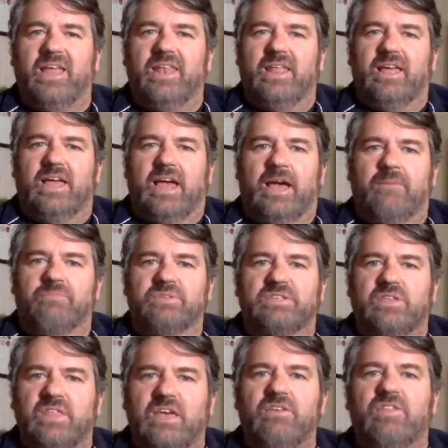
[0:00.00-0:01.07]
But
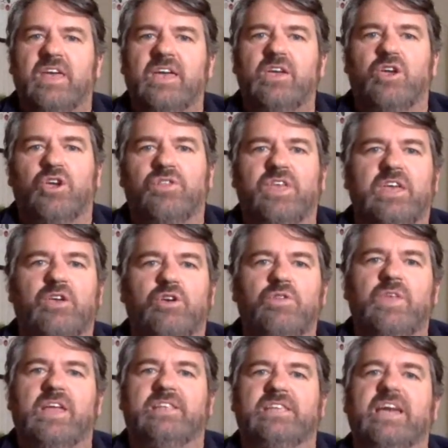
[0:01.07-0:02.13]
um, so that they
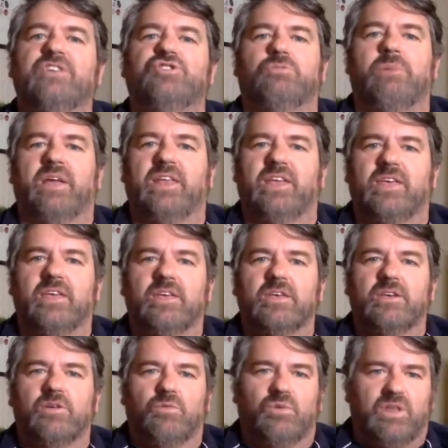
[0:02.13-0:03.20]
they earn that danger money
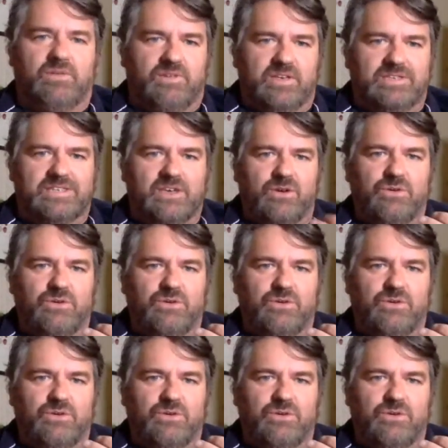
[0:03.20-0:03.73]
or whatever.